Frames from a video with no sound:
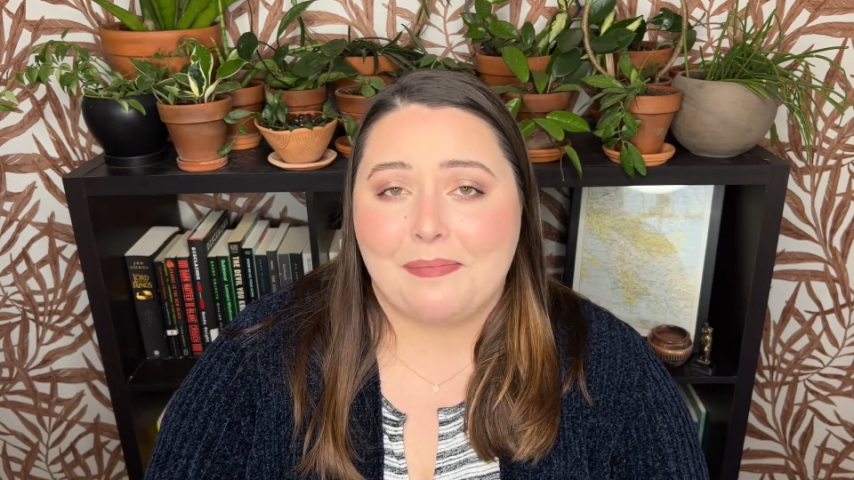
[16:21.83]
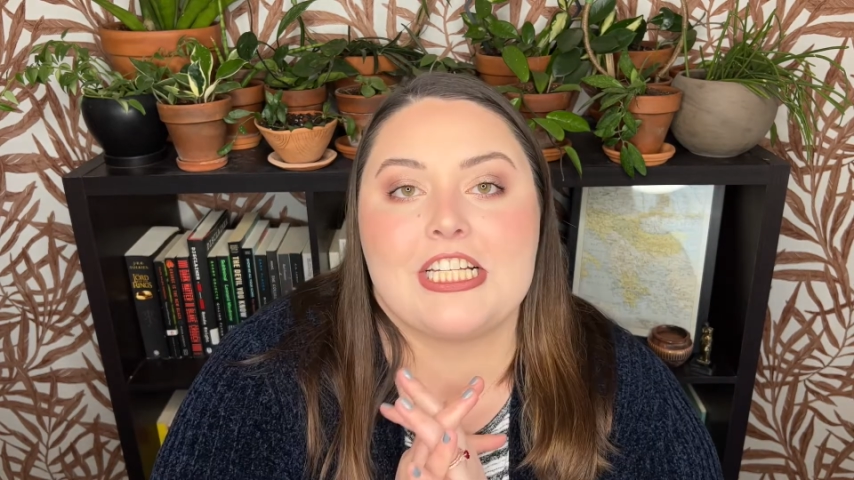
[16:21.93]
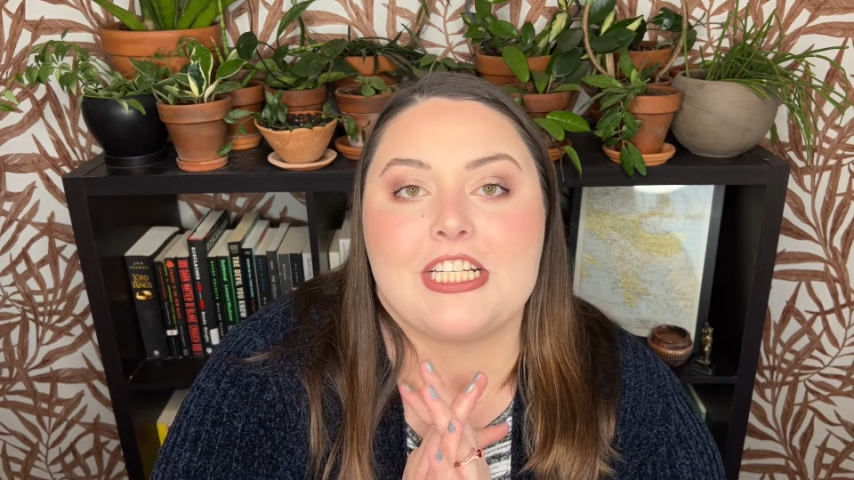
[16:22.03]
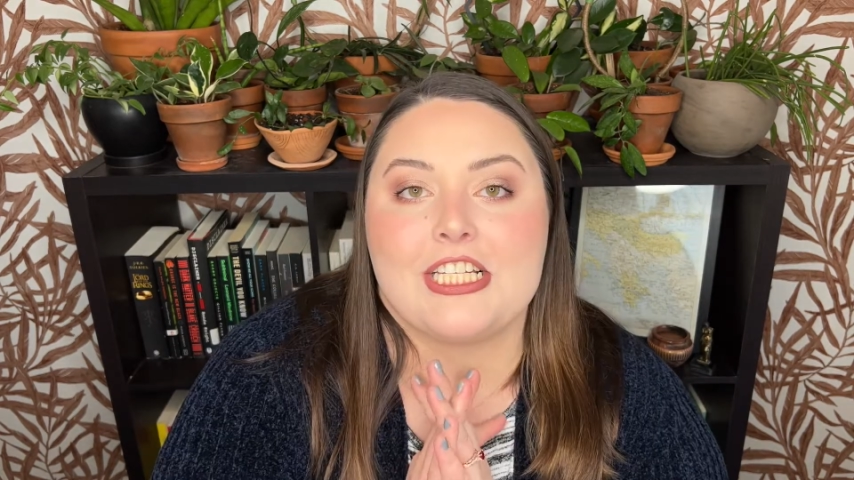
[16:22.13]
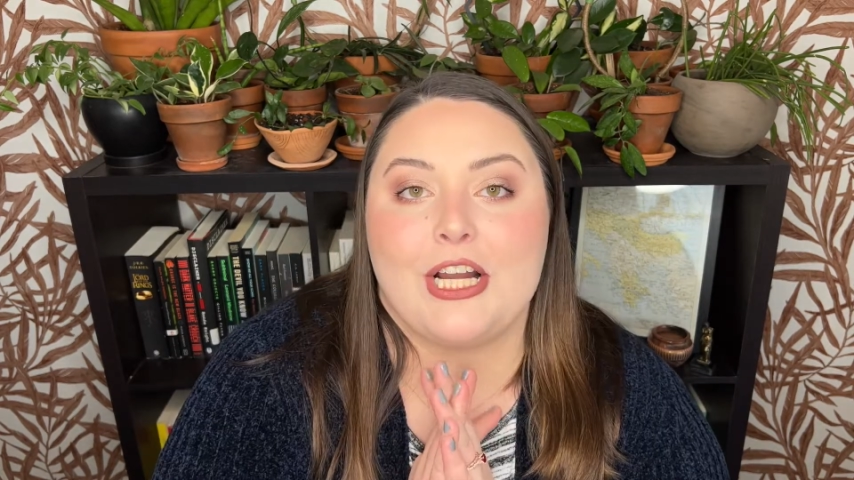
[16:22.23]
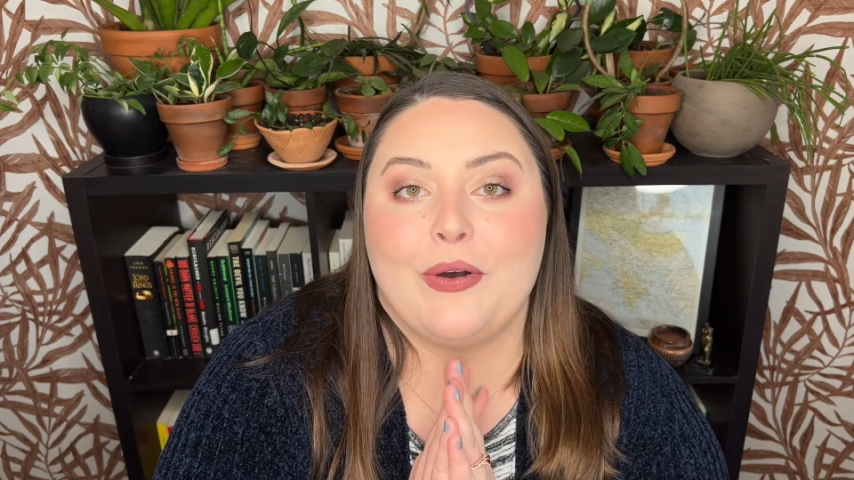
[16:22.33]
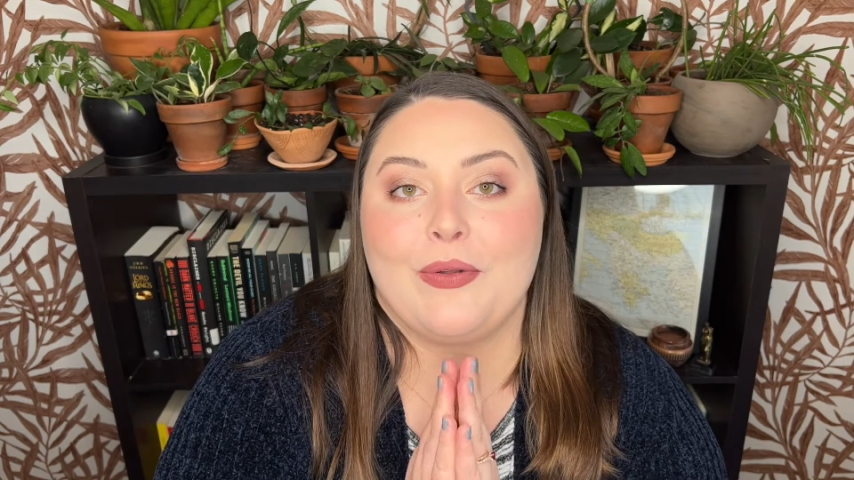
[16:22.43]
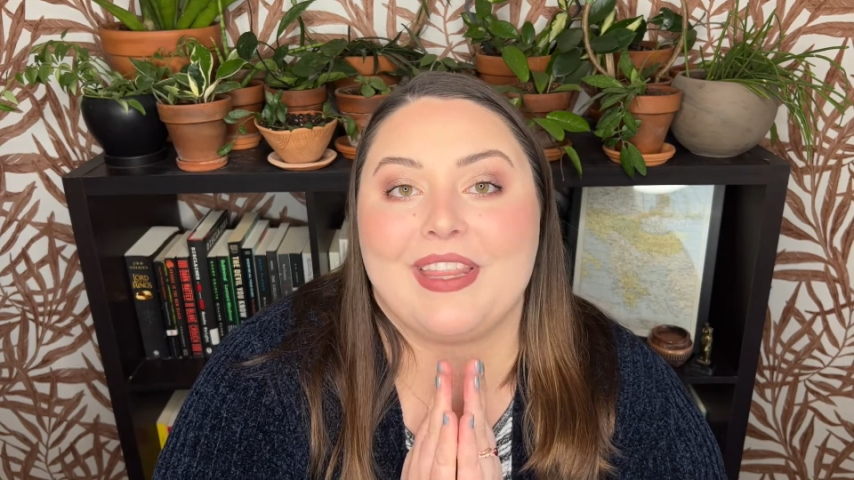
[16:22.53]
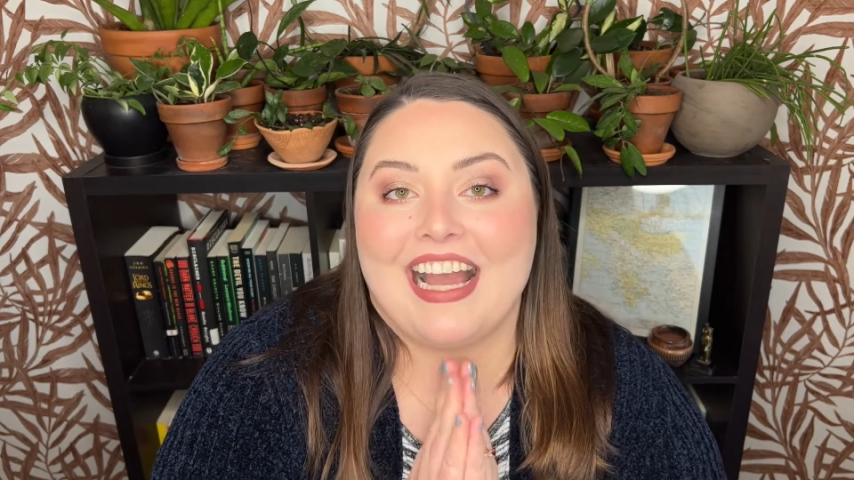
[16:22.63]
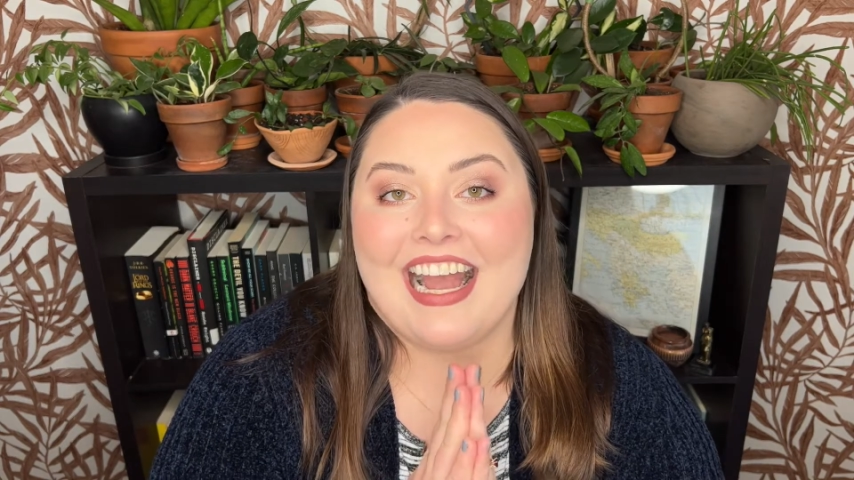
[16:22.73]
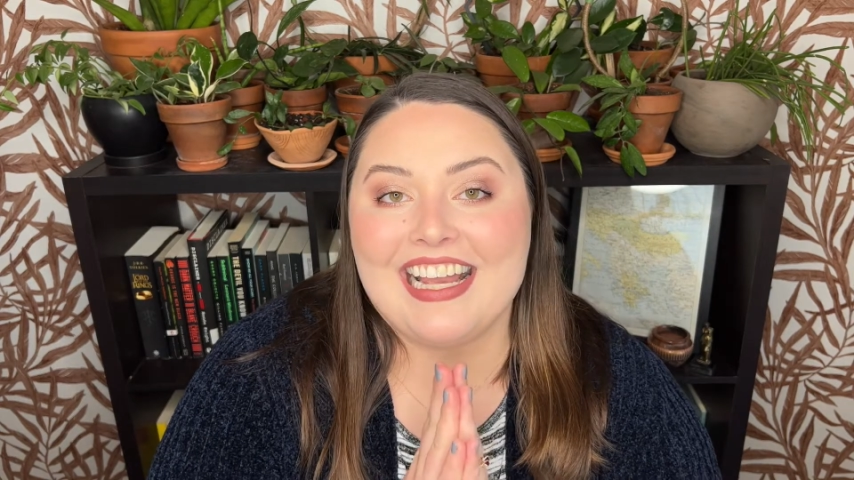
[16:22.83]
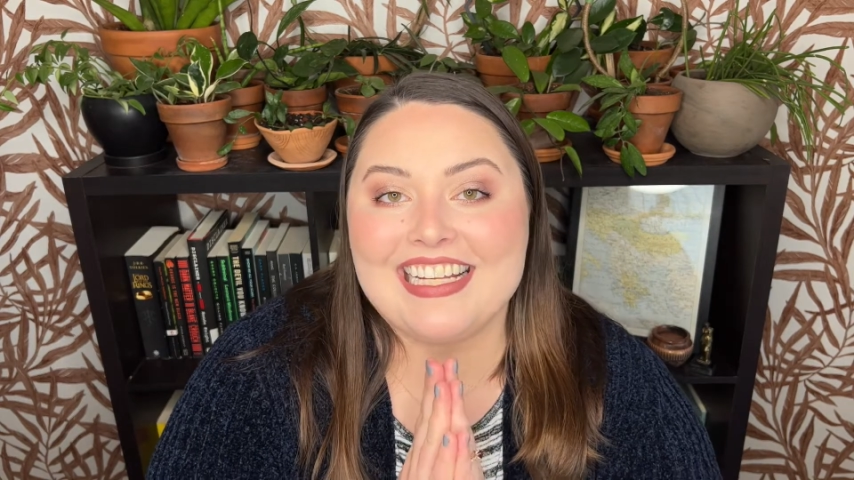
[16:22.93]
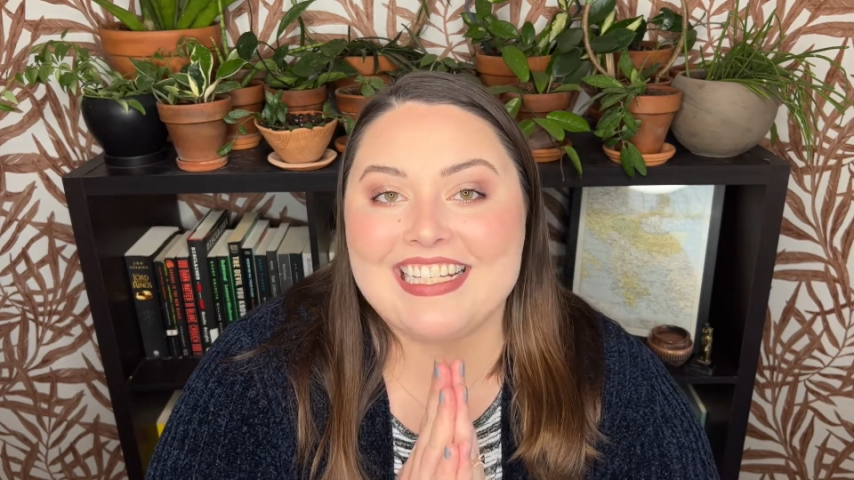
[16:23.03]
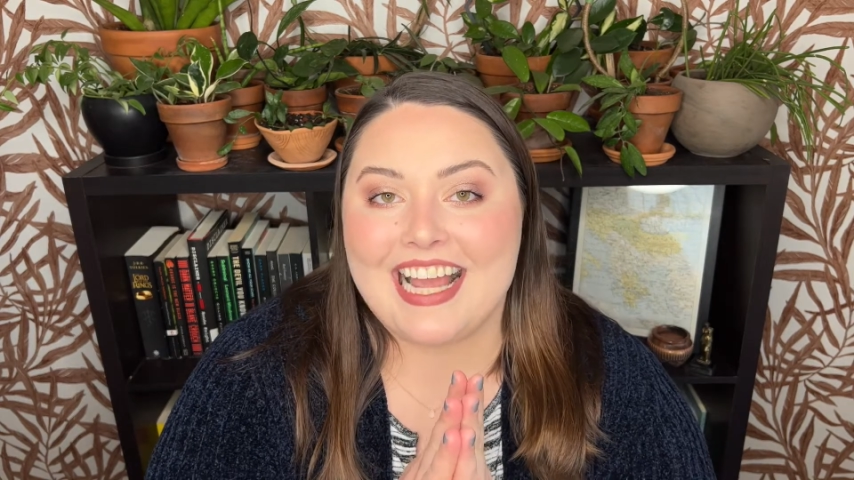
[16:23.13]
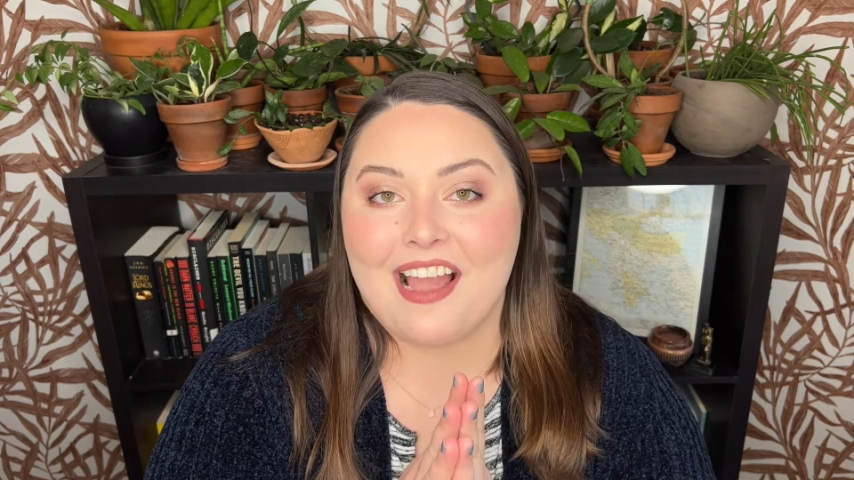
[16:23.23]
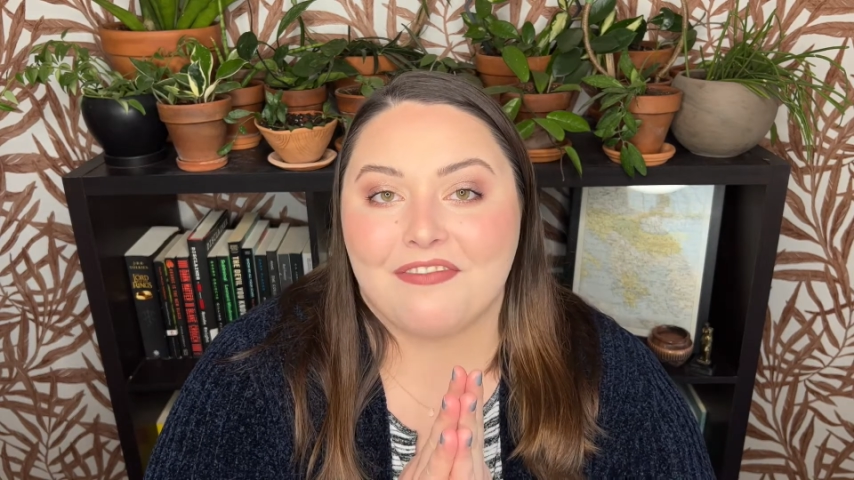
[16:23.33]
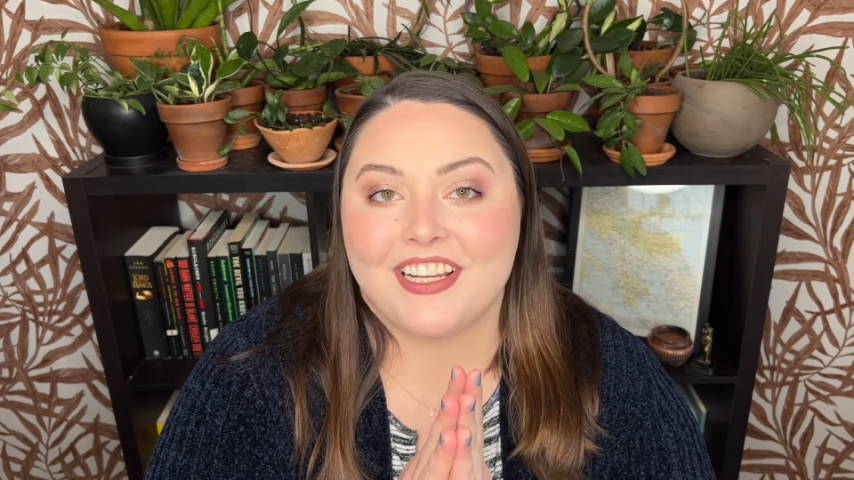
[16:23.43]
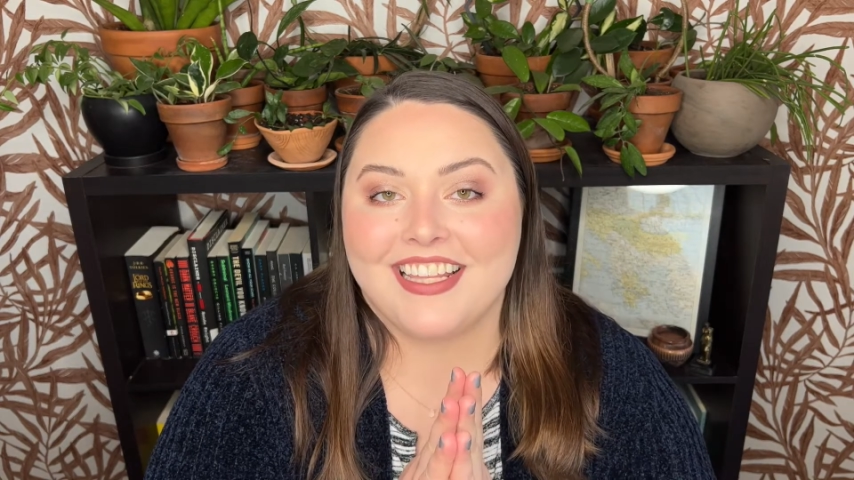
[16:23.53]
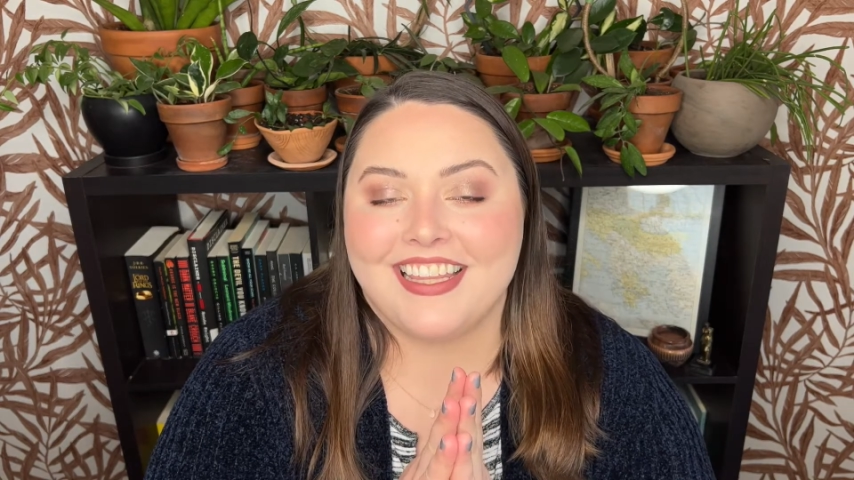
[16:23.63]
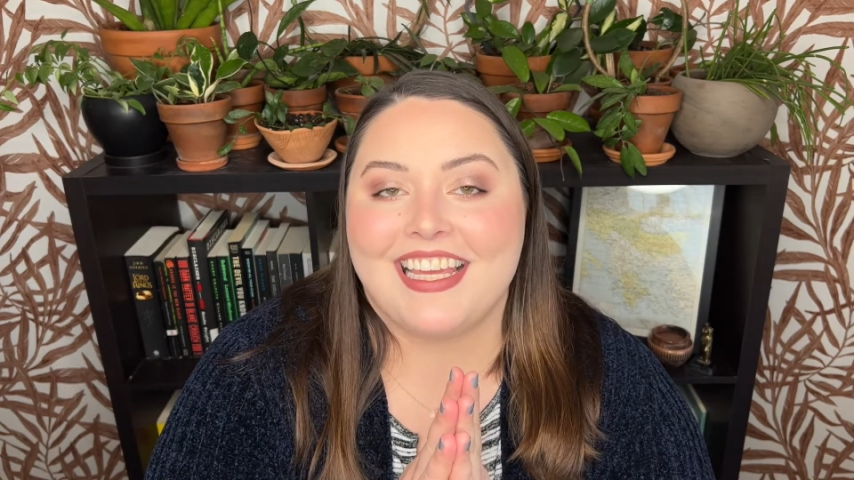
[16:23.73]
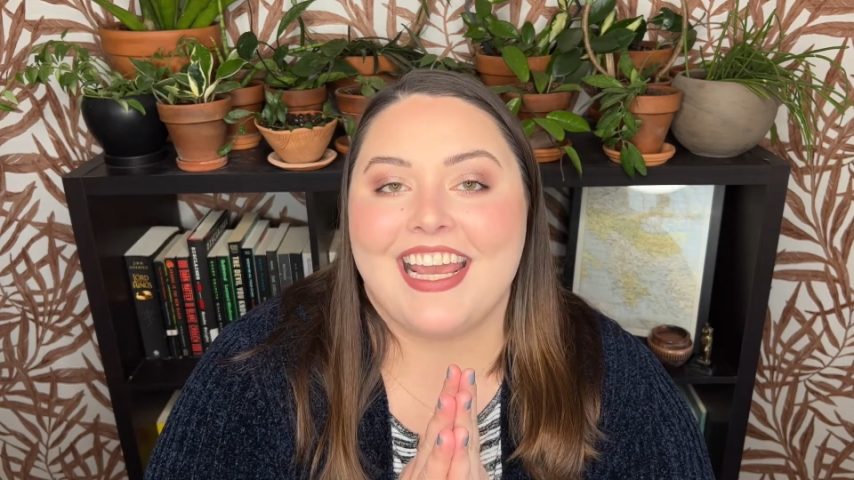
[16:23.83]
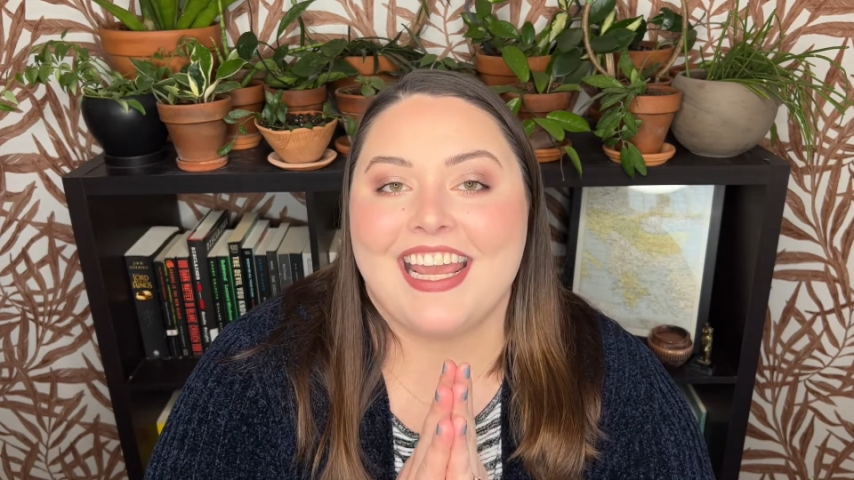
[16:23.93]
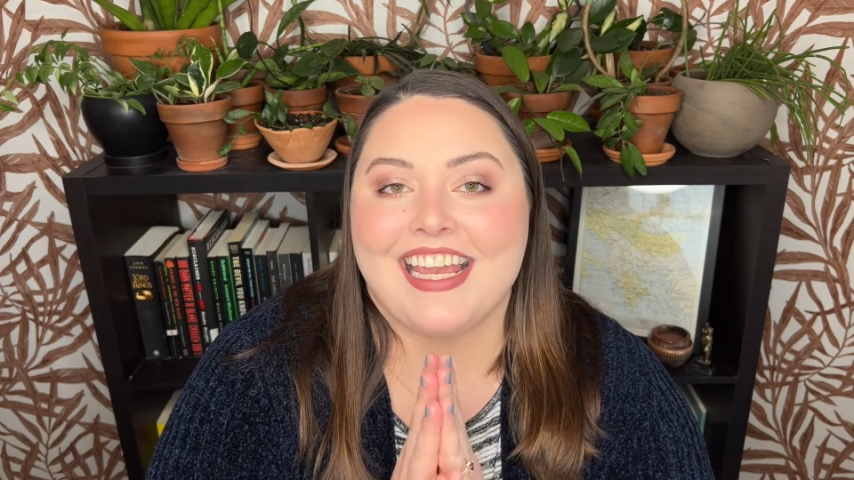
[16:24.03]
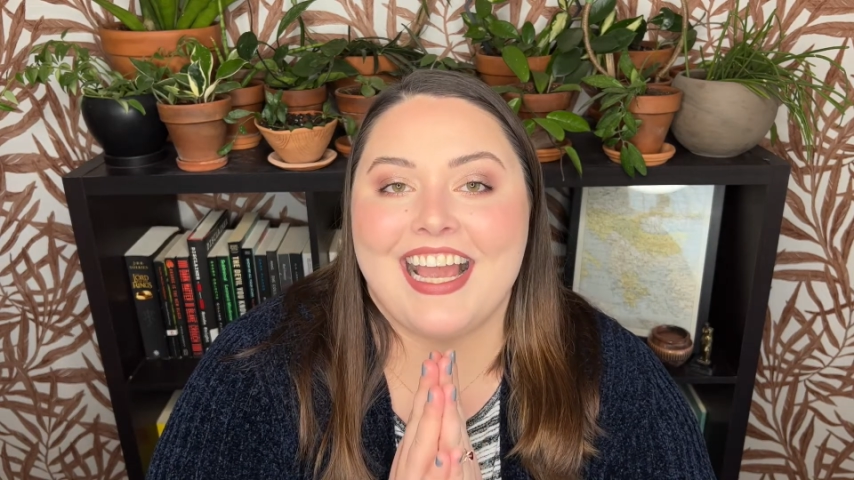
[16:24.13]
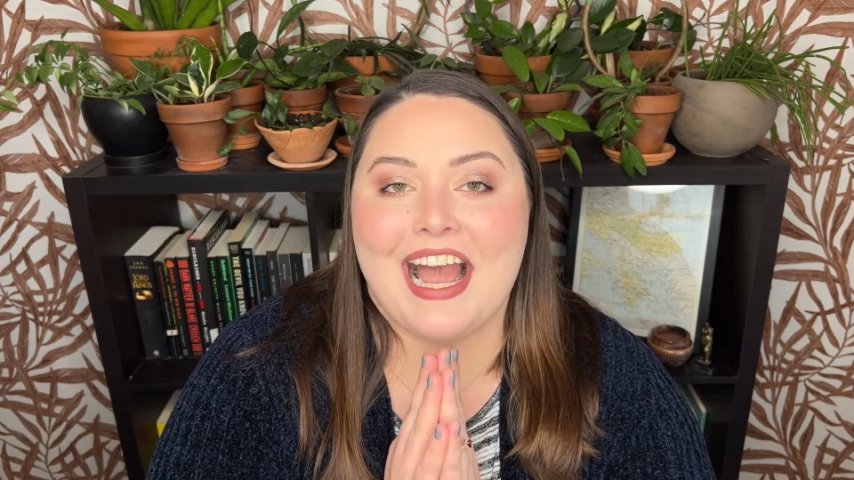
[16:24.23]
So that is everything.